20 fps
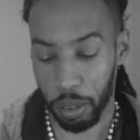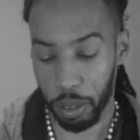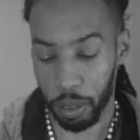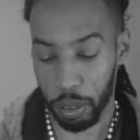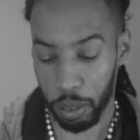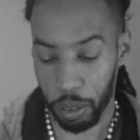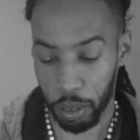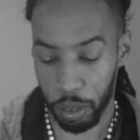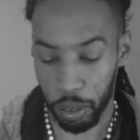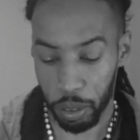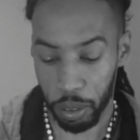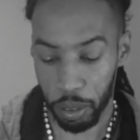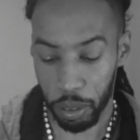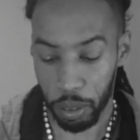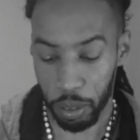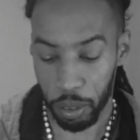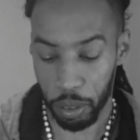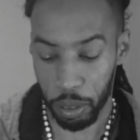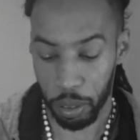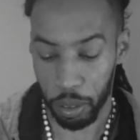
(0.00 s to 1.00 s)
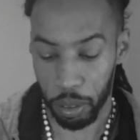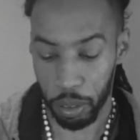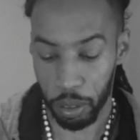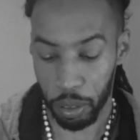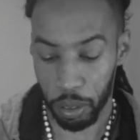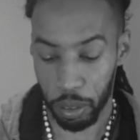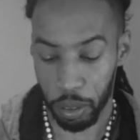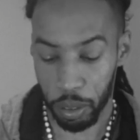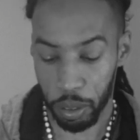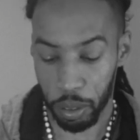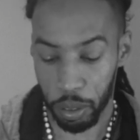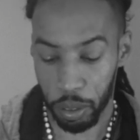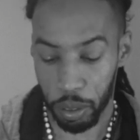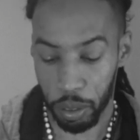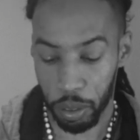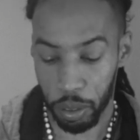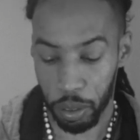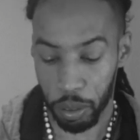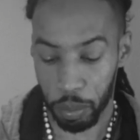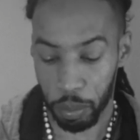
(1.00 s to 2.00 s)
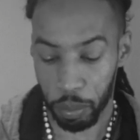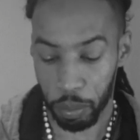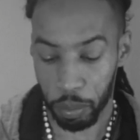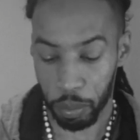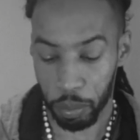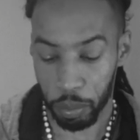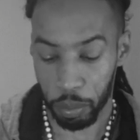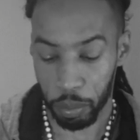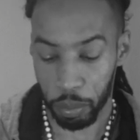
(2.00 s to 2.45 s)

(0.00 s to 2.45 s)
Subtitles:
(no one is talking)